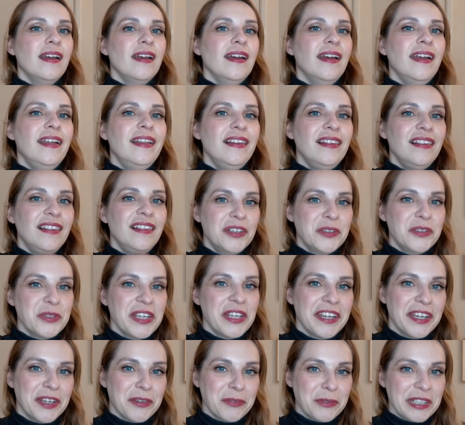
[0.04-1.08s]
Hello
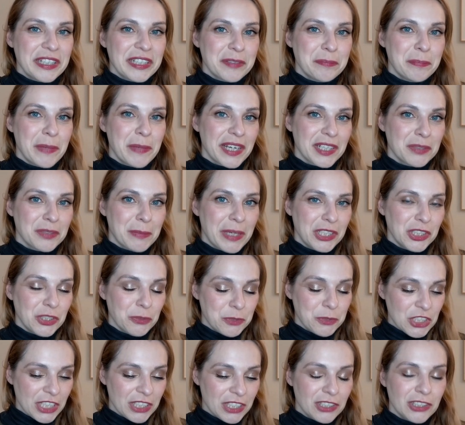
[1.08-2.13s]
there, welcome back to my YouTube
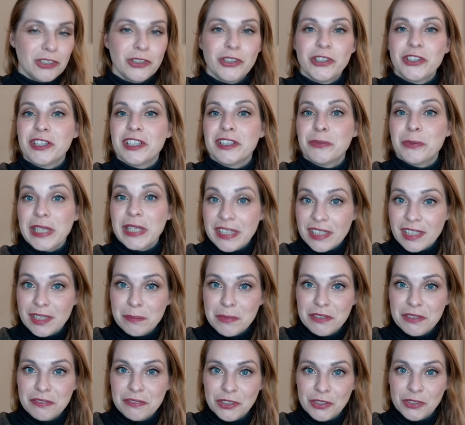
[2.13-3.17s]
channel, or welcome
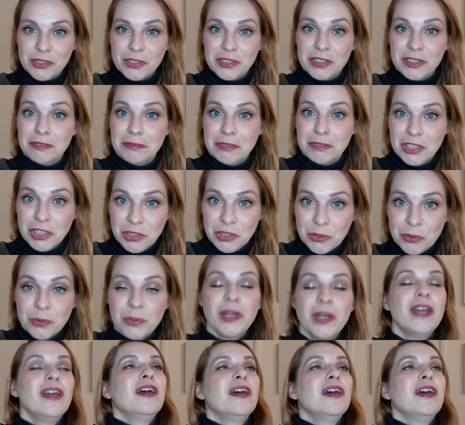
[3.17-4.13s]
if you're new.